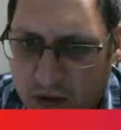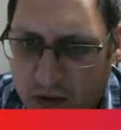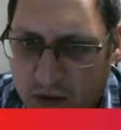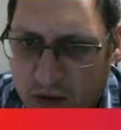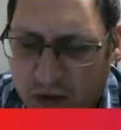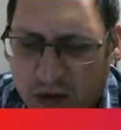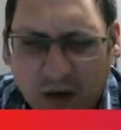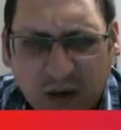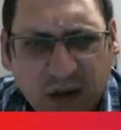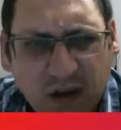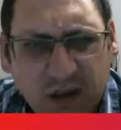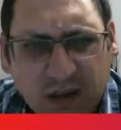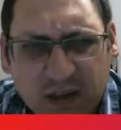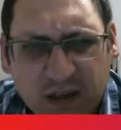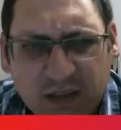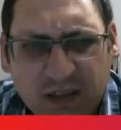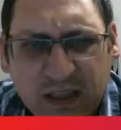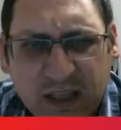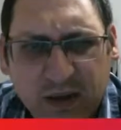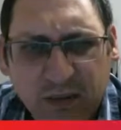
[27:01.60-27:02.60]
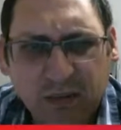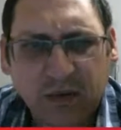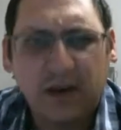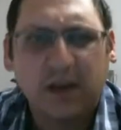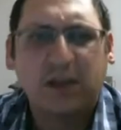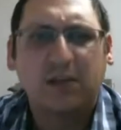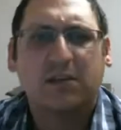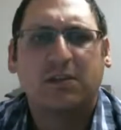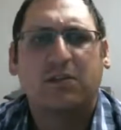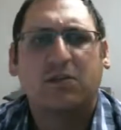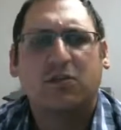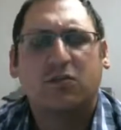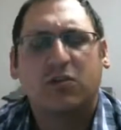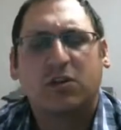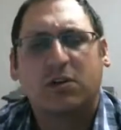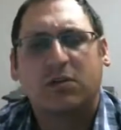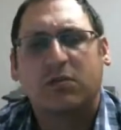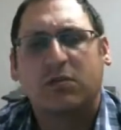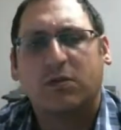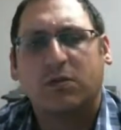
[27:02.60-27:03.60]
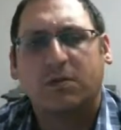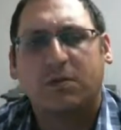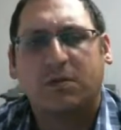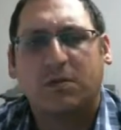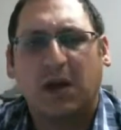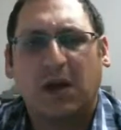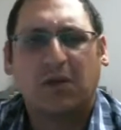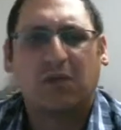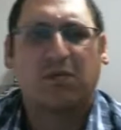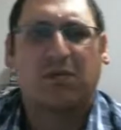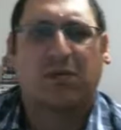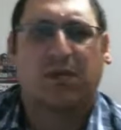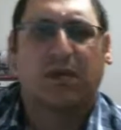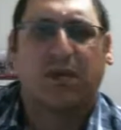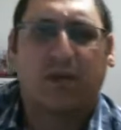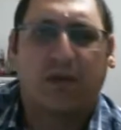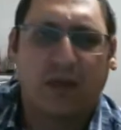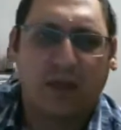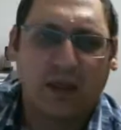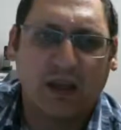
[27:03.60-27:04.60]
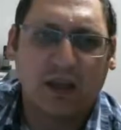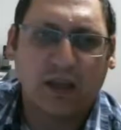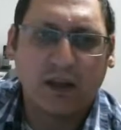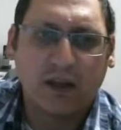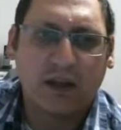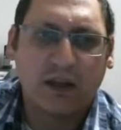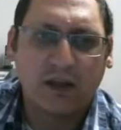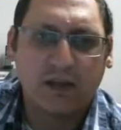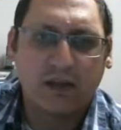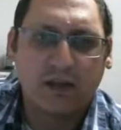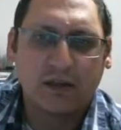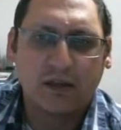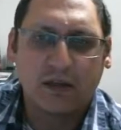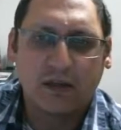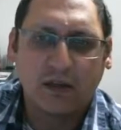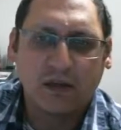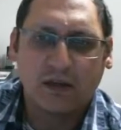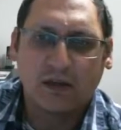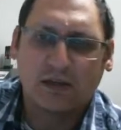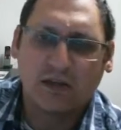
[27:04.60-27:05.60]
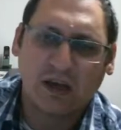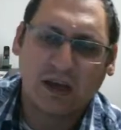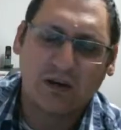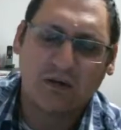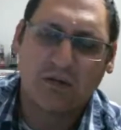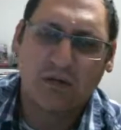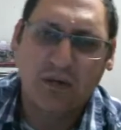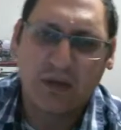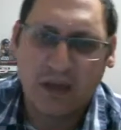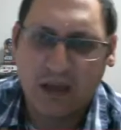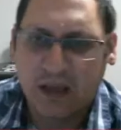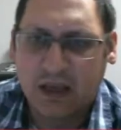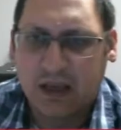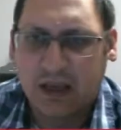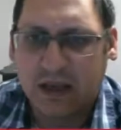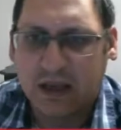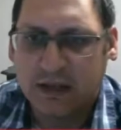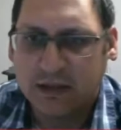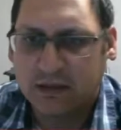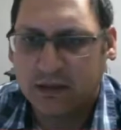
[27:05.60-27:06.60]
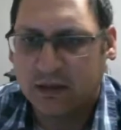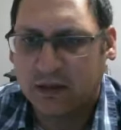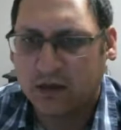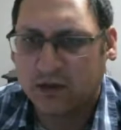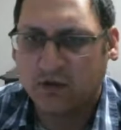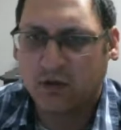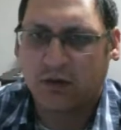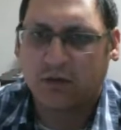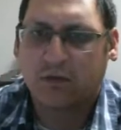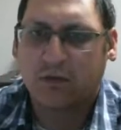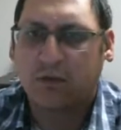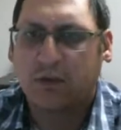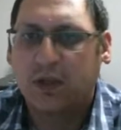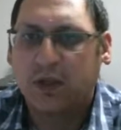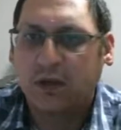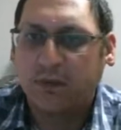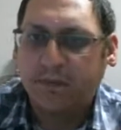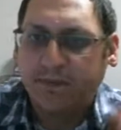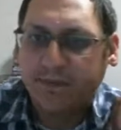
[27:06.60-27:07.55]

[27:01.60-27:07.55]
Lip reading: does Delmise do Trick Room? I don't think it does. So I don't think it's a Trick Room team.